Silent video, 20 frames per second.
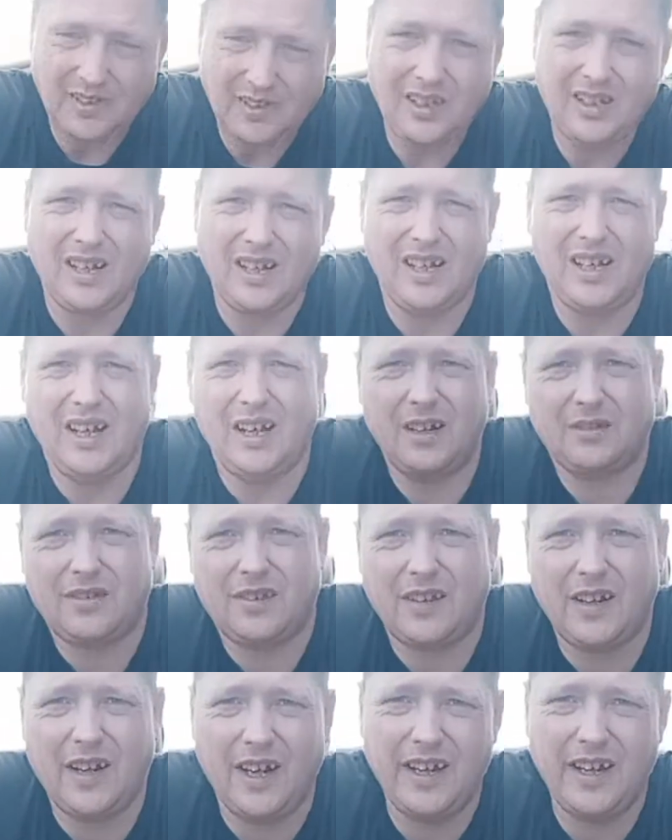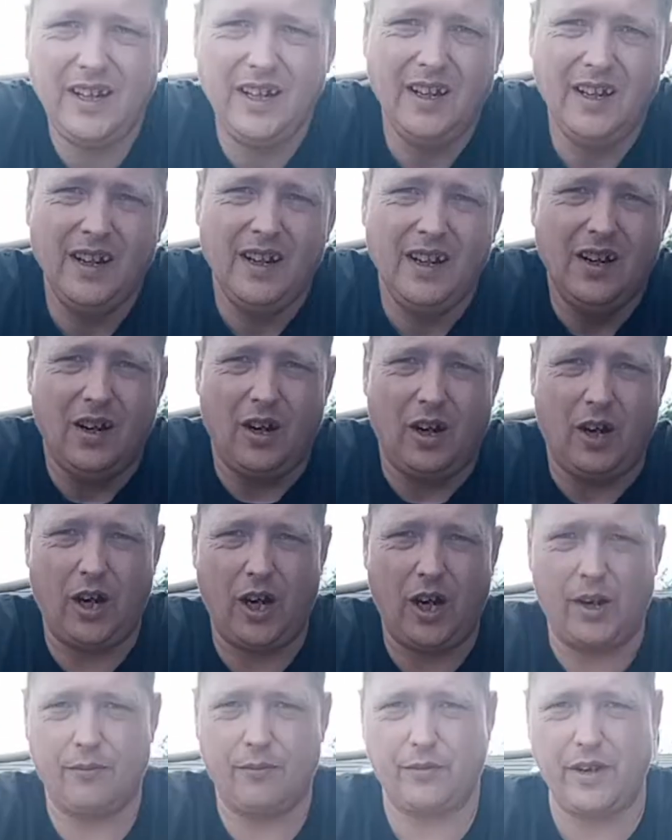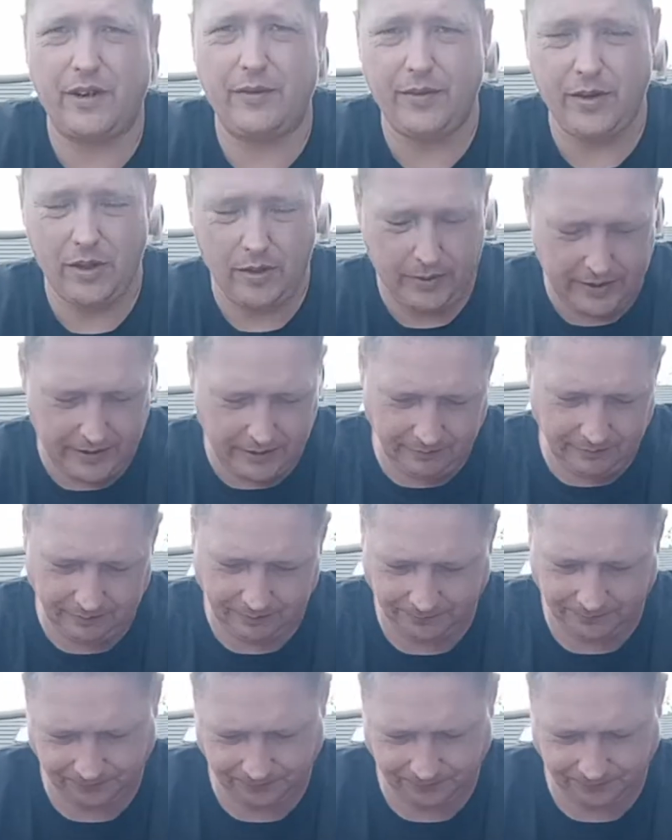Now today I am reviewing